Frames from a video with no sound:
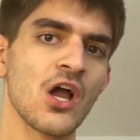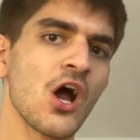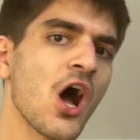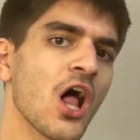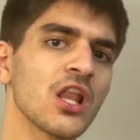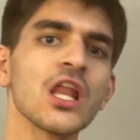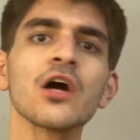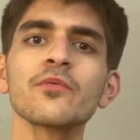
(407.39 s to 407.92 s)

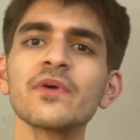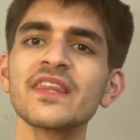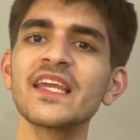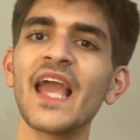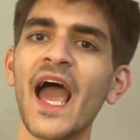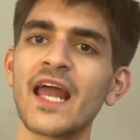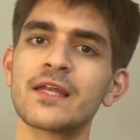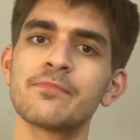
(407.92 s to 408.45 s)
along with the
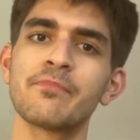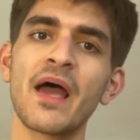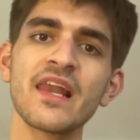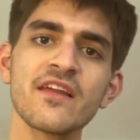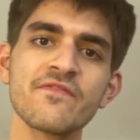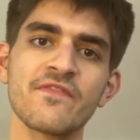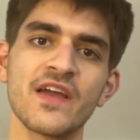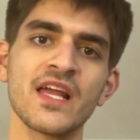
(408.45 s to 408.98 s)
added
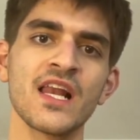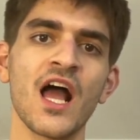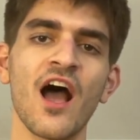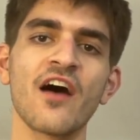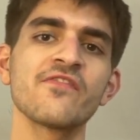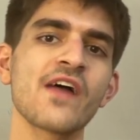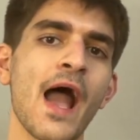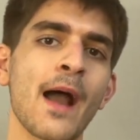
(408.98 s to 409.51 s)
benefit
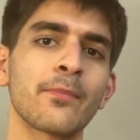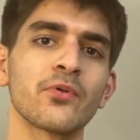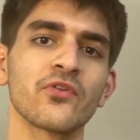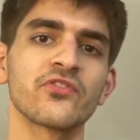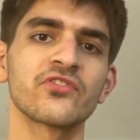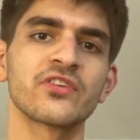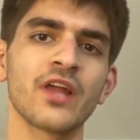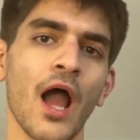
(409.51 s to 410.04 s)
of Apple's